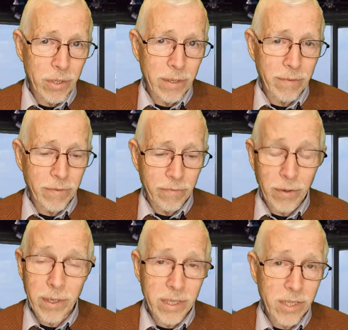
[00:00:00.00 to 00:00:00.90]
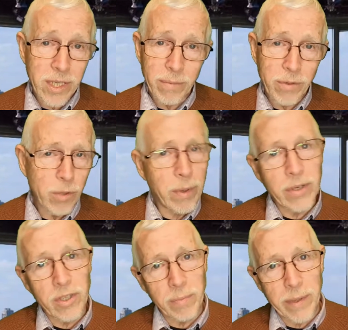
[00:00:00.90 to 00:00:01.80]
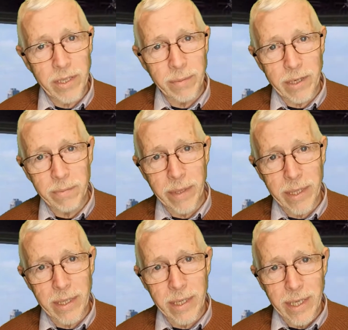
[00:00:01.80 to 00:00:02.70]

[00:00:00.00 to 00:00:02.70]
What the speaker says: if you follow these tips, you won't have spent as much money